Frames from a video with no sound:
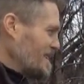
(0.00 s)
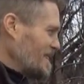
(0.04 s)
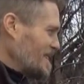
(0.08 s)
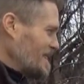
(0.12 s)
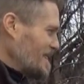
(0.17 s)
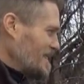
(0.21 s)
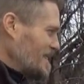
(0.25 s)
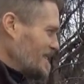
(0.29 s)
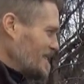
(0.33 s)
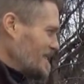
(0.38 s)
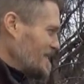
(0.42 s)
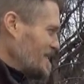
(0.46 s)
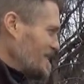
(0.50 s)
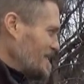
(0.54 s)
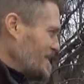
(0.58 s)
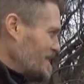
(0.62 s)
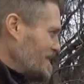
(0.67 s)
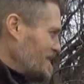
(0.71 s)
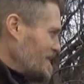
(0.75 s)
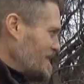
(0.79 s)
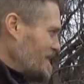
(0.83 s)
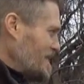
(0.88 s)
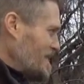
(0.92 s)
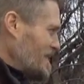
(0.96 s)

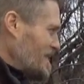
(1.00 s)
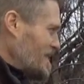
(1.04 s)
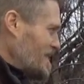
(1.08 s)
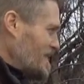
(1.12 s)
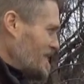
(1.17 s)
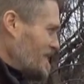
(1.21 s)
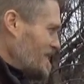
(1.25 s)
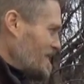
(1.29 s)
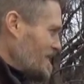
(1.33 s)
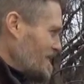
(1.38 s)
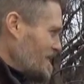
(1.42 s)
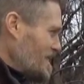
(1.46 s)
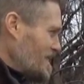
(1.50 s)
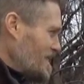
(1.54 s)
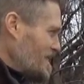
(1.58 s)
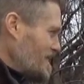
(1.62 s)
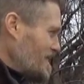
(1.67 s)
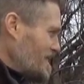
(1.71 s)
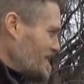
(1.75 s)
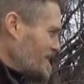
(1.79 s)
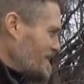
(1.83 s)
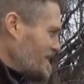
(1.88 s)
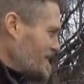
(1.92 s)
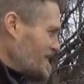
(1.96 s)

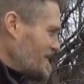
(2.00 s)
Nobody speaks.